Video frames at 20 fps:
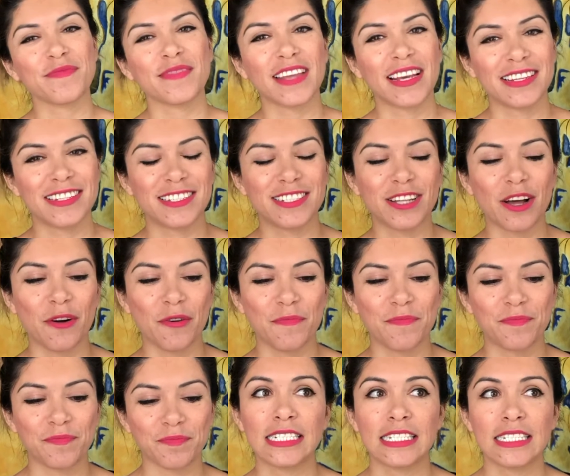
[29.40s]
So,
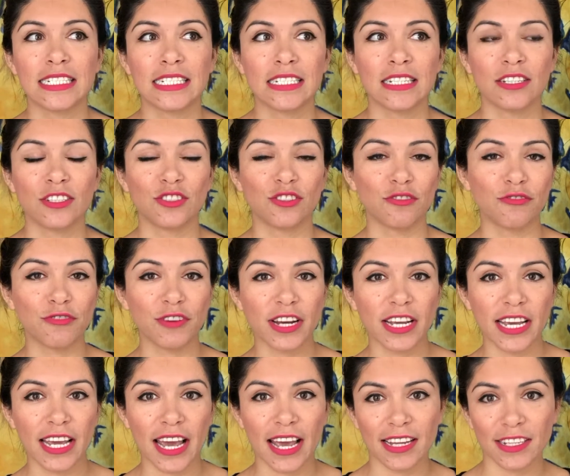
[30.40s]
don't
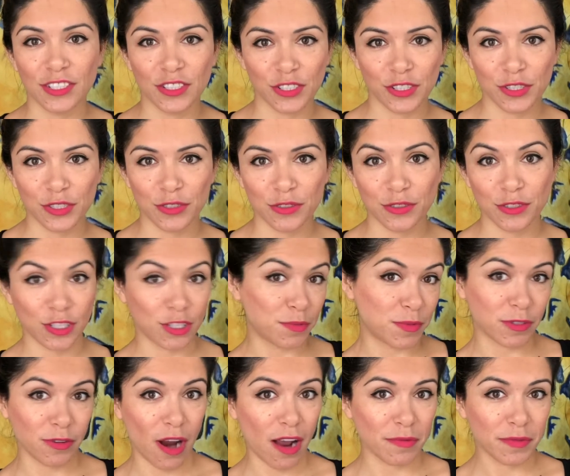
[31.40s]
forget to
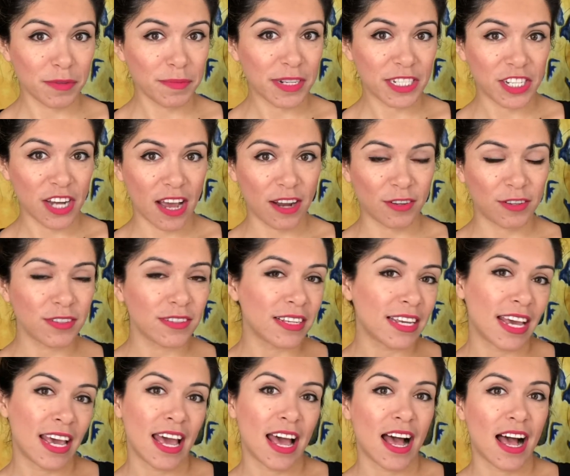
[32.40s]
subscribe to my channel
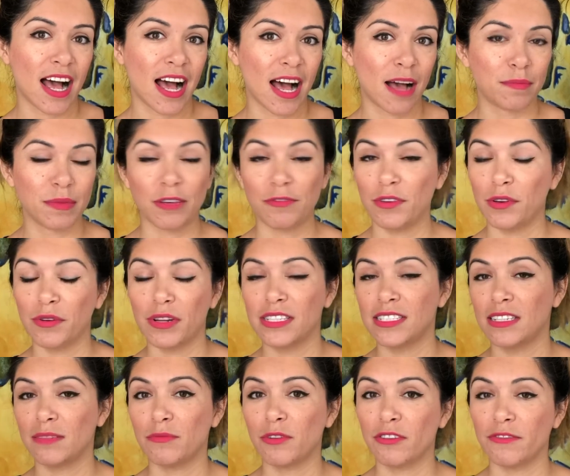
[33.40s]
if you want to
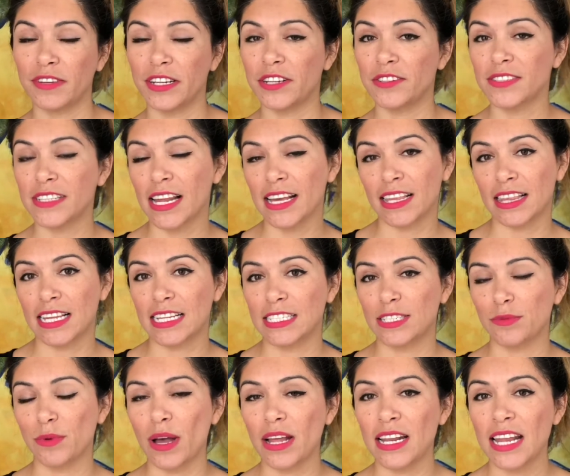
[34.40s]
see more videos like this
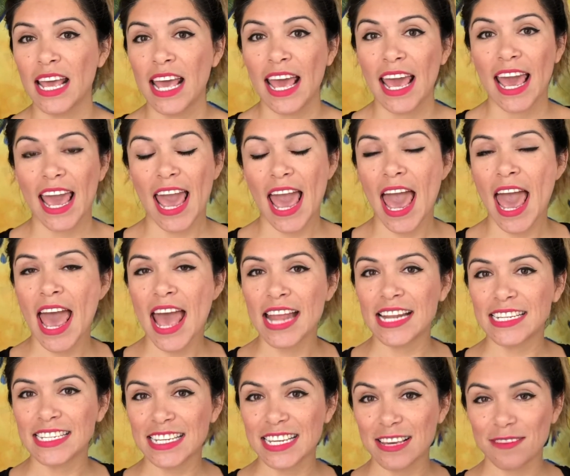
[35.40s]
one,
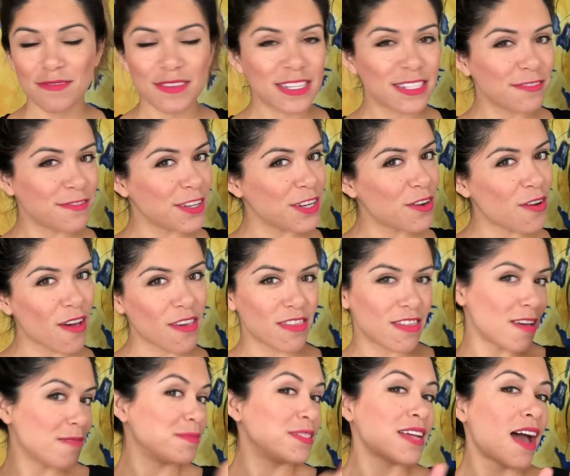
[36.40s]
and give this video a
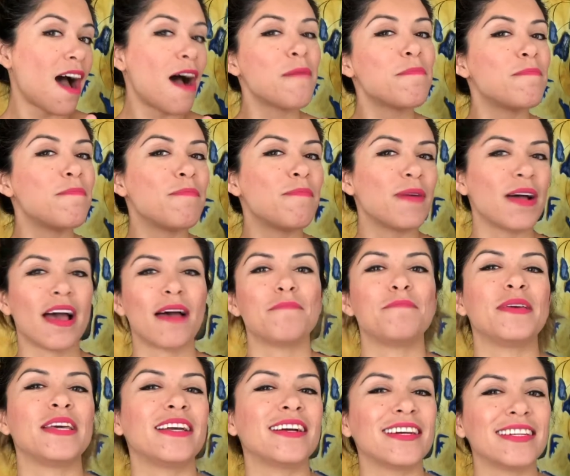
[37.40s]
thumbs up
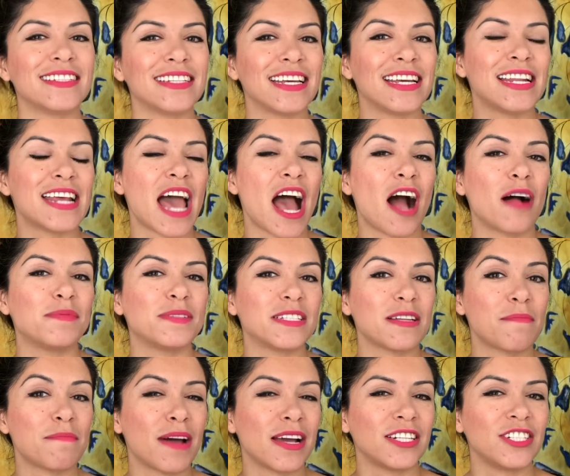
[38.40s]
because it helps
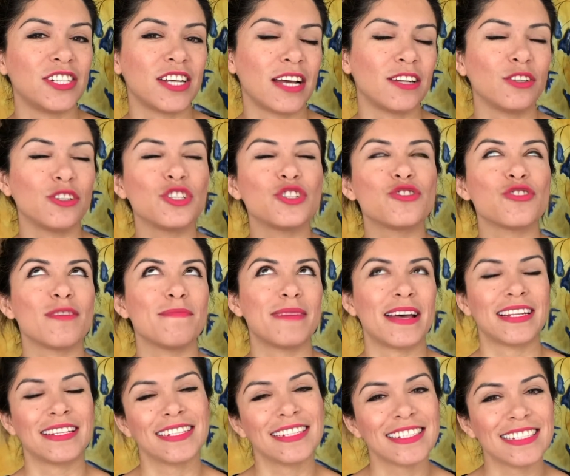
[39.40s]
my channel
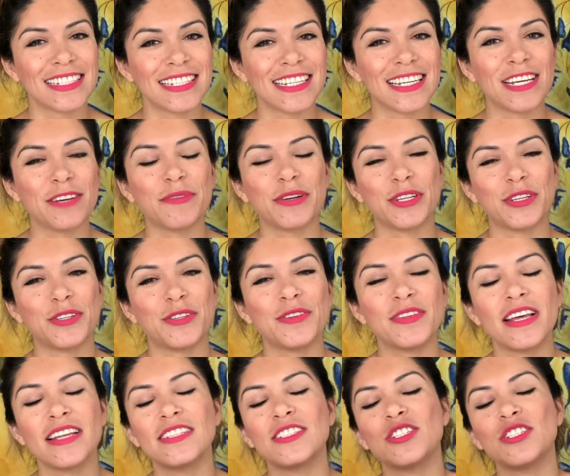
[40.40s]
tremendously when you do that.